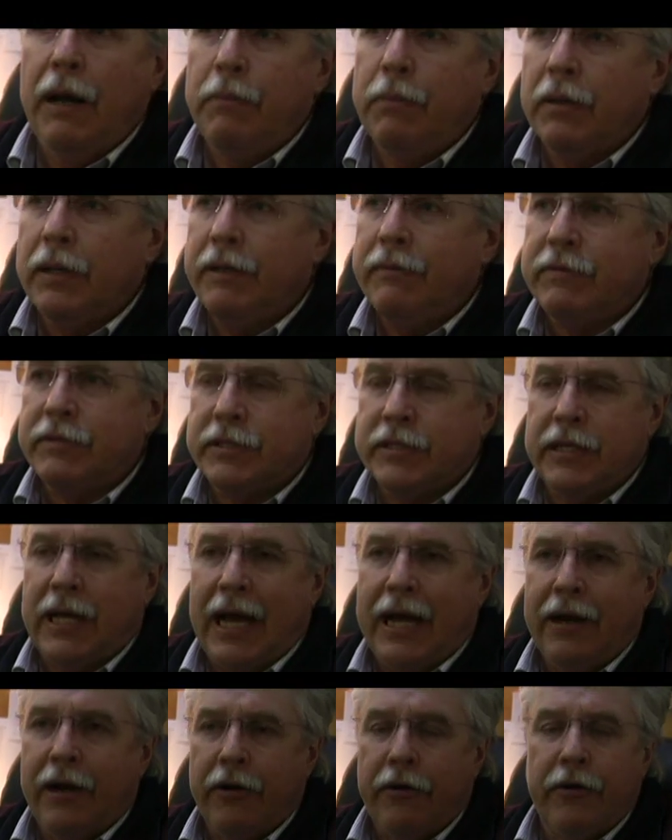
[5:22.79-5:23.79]
believe it's
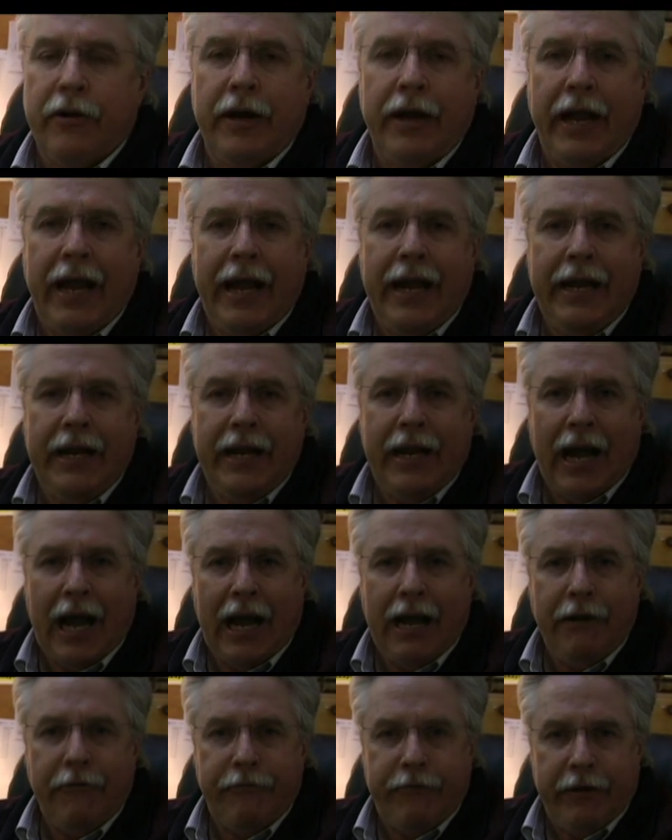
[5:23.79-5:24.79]

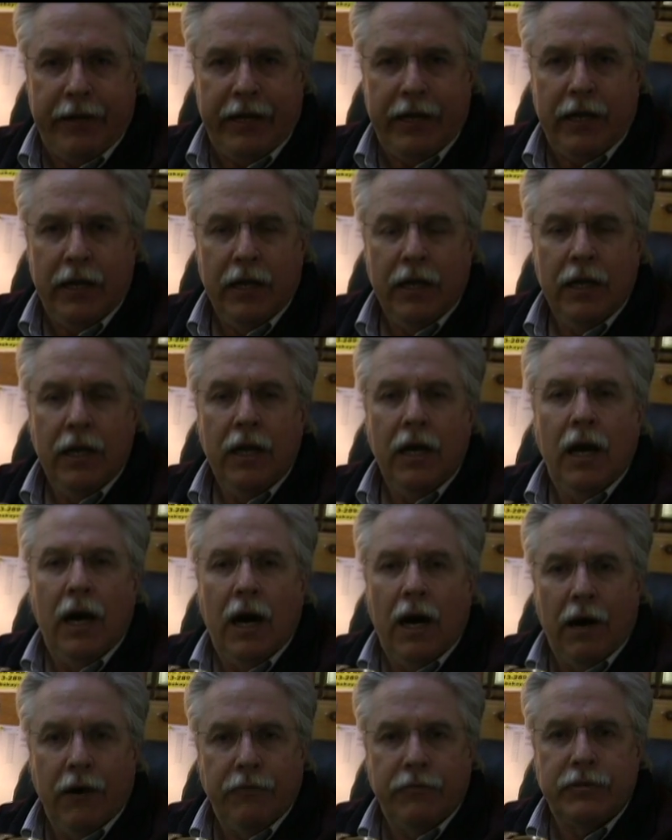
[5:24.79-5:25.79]
989 feet
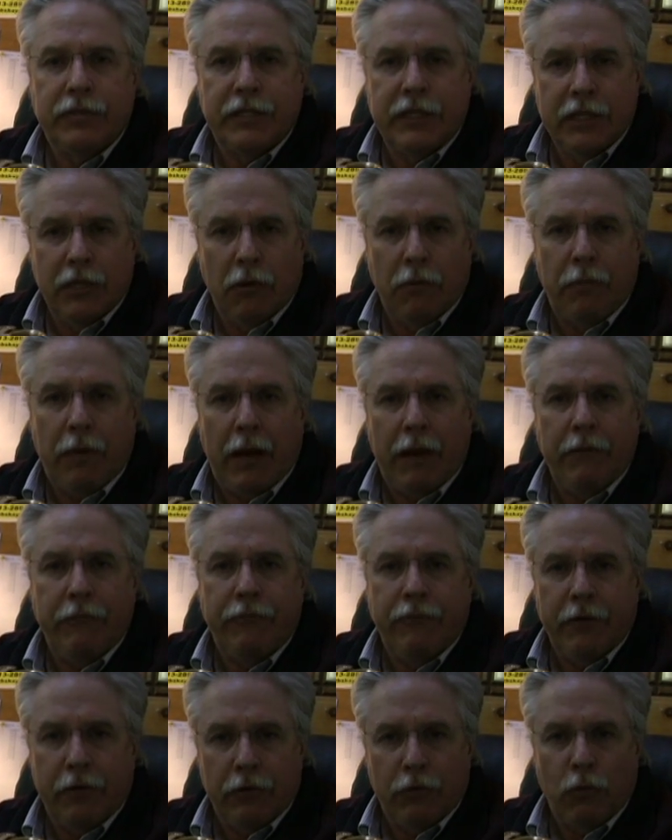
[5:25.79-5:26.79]
of steel pipe
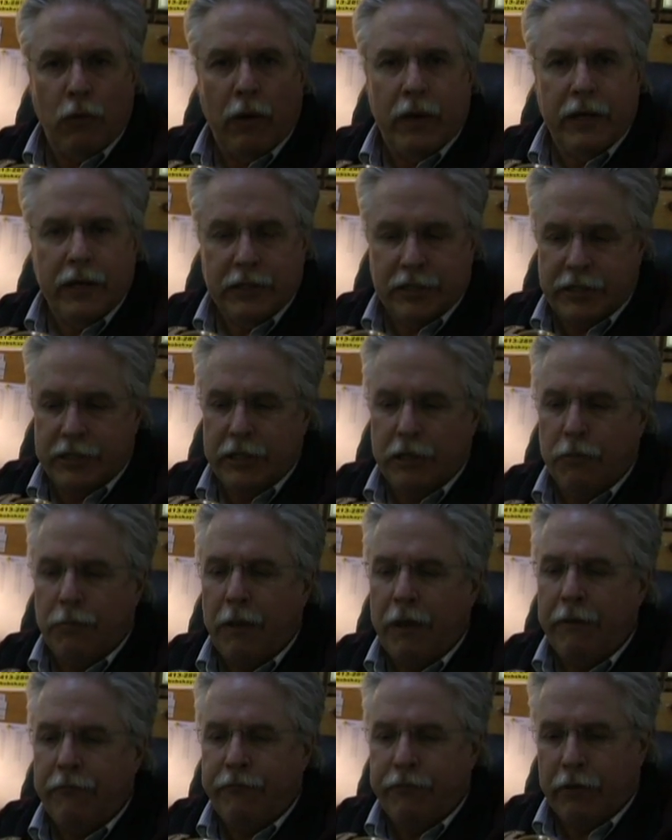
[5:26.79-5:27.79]
filled, 1-inch steel
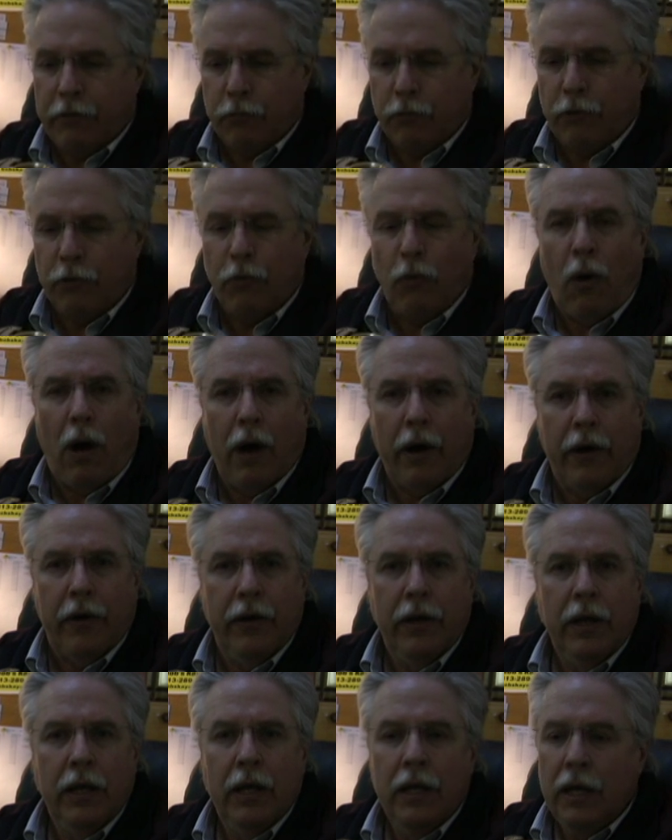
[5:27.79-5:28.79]
pipe filled with water.
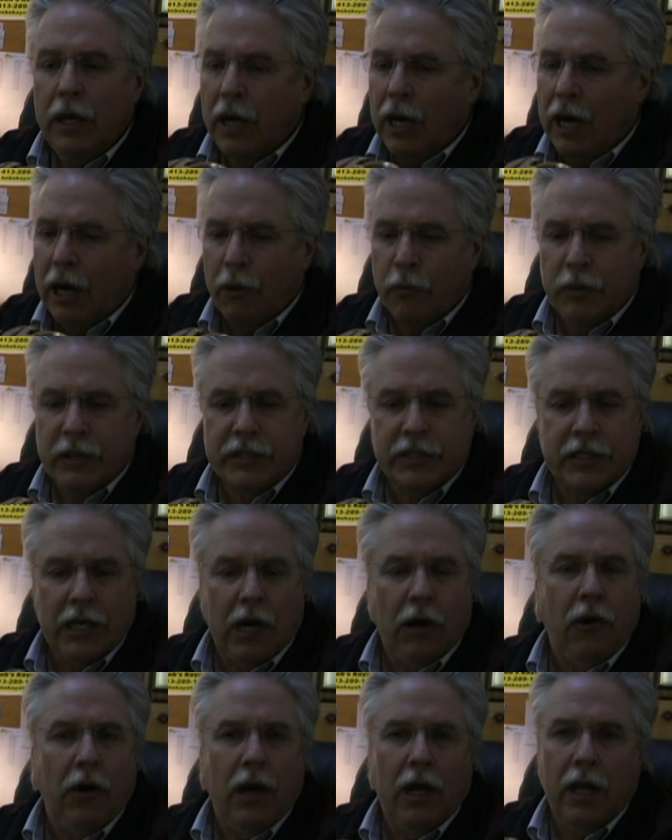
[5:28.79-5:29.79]
We
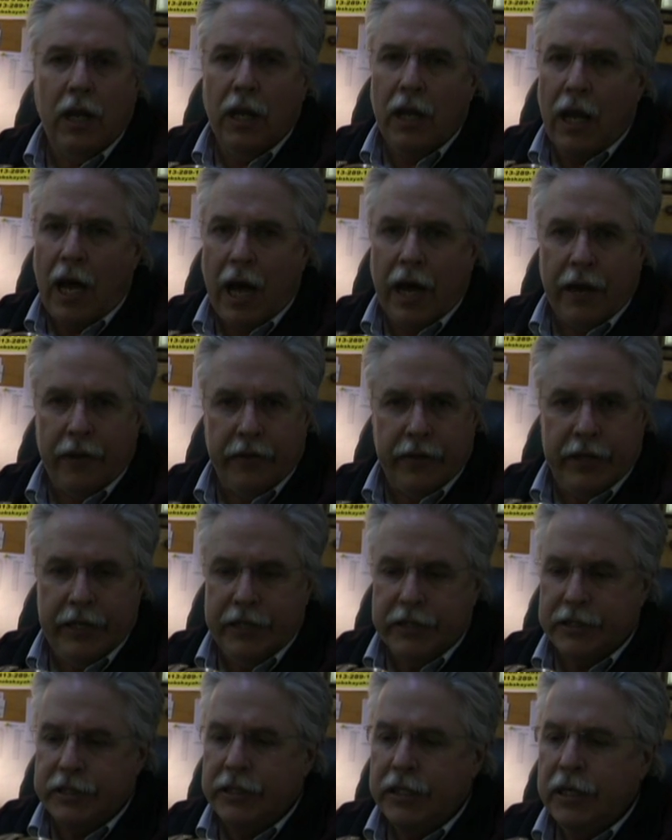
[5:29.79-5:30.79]
sell a lot of
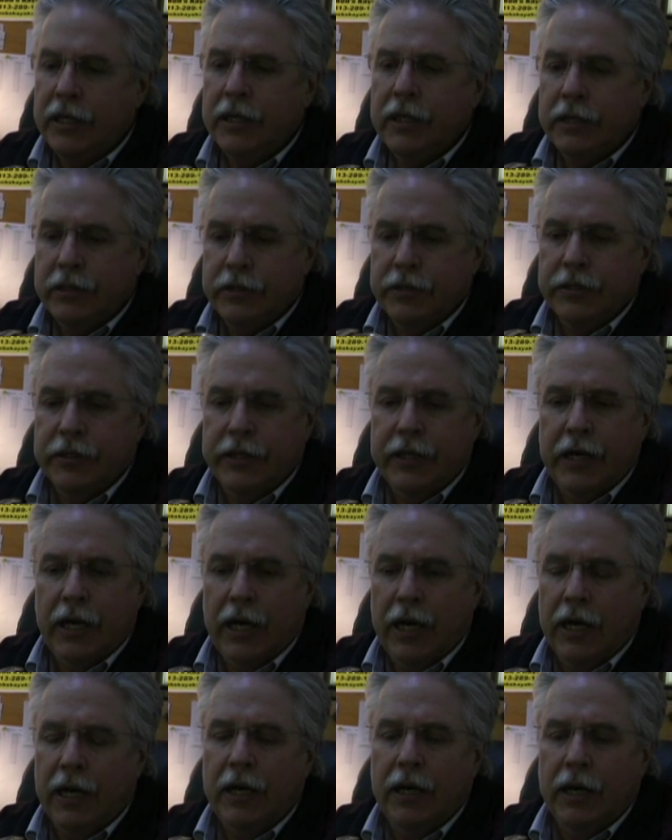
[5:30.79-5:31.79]
these to
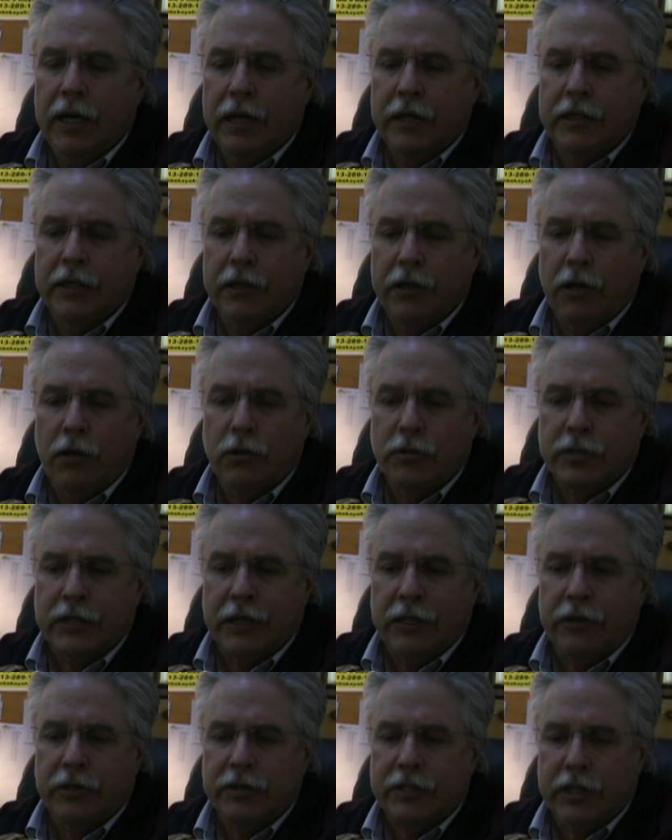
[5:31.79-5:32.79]
the
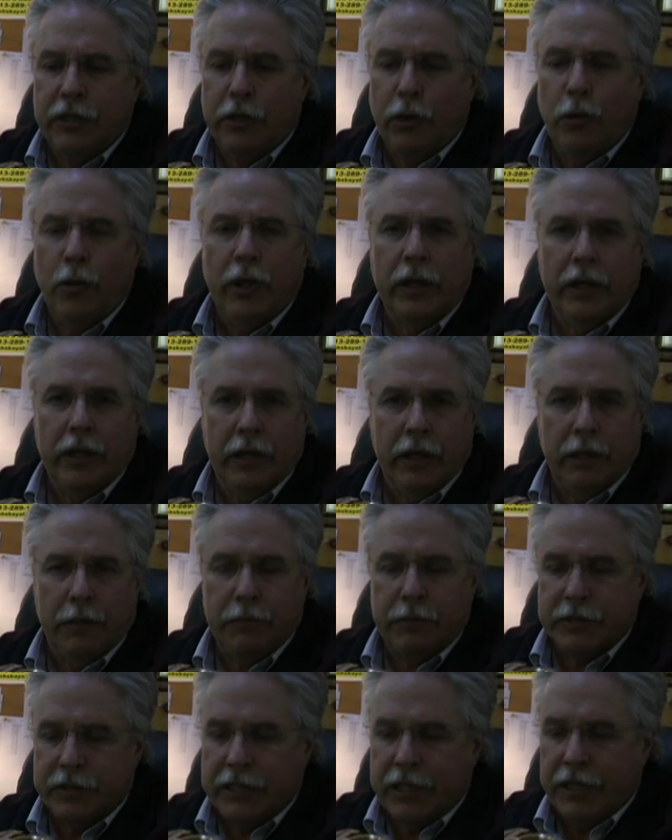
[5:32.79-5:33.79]
wholesalers in New England,
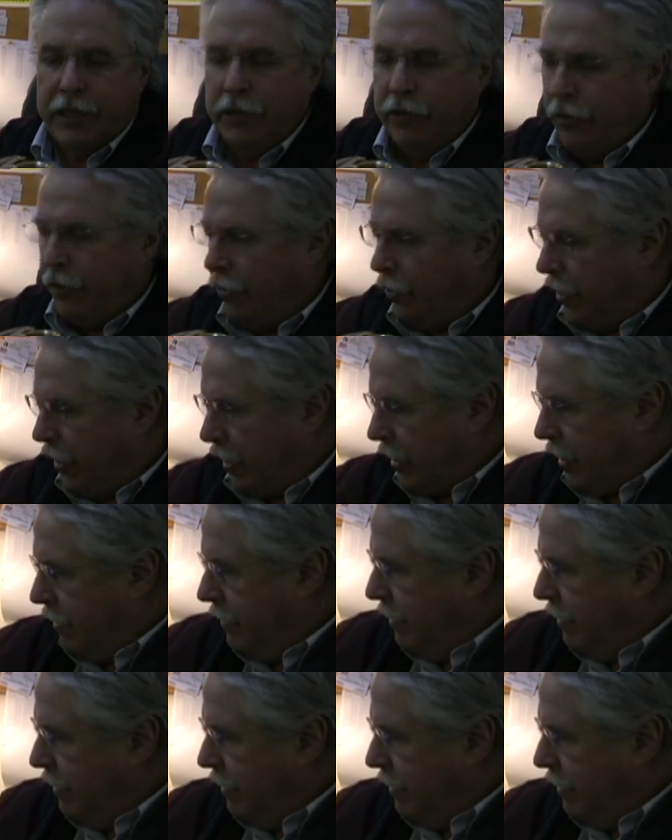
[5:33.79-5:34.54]
upper state New York.